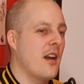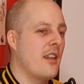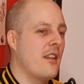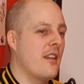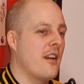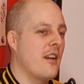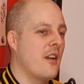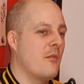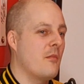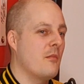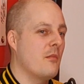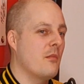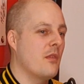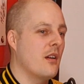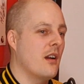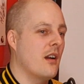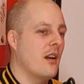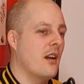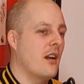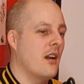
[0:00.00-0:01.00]
And um,
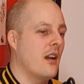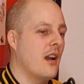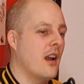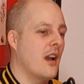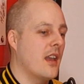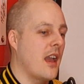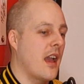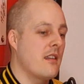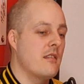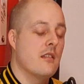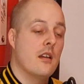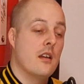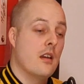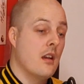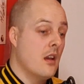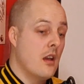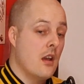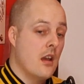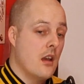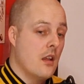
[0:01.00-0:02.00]
again,
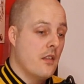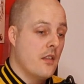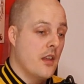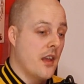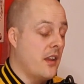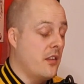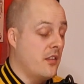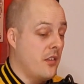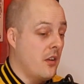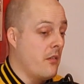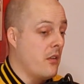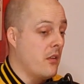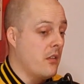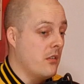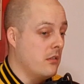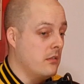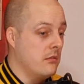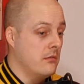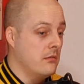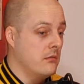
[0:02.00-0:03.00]
the
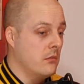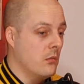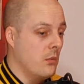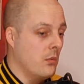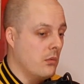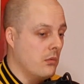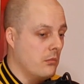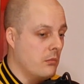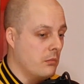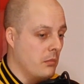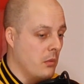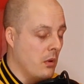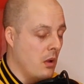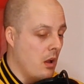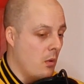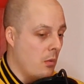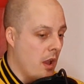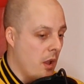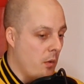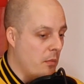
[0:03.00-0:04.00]
historical
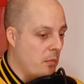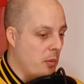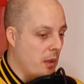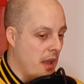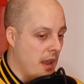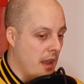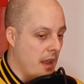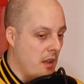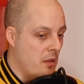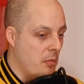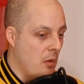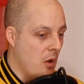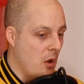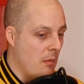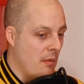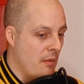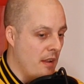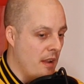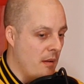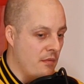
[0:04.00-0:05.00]
uh, way we played against
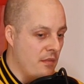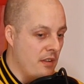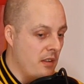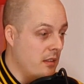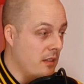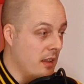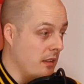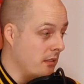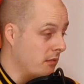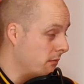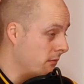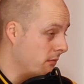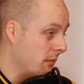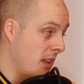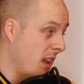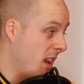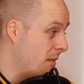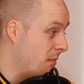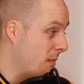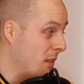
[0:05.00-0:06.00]
Bournemouth and Anfield,
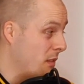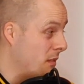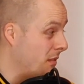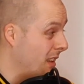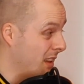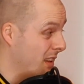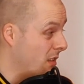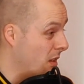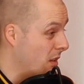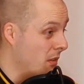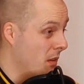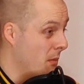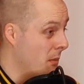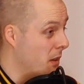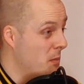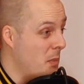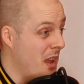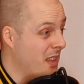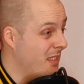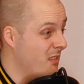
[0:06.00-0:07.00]
like I'm, like you, I'm
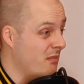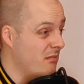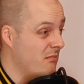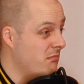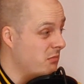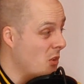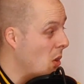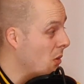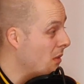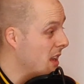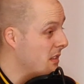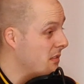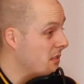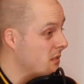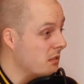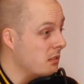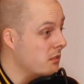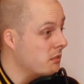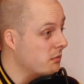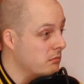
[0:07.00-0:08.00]
expecting no less
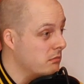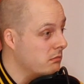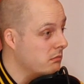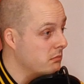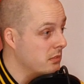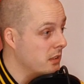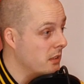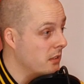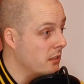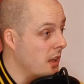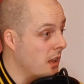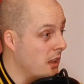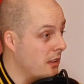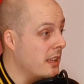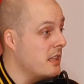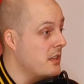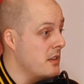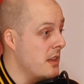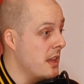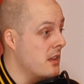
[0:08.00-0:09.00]
than a, than a
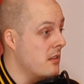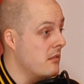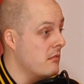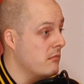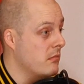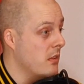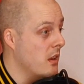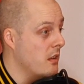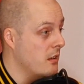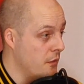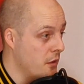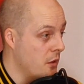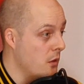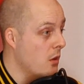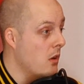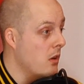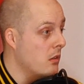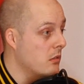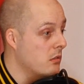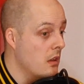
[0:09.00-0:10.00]
clean sheet and a few
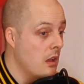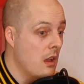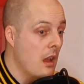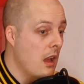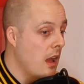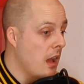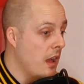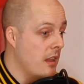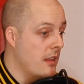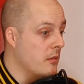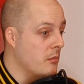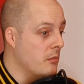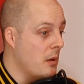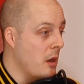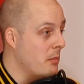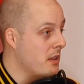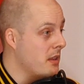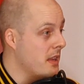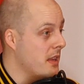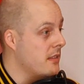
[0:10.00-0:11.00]
goals. I think
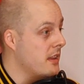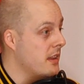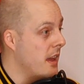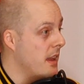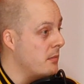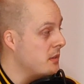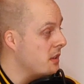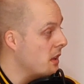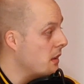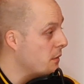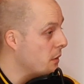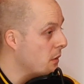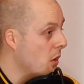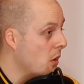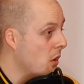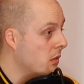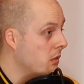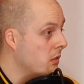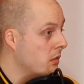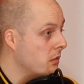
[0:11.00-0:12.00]
Bobby needs to get himself a
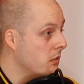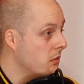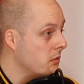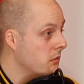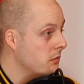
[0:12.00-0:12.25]
goal.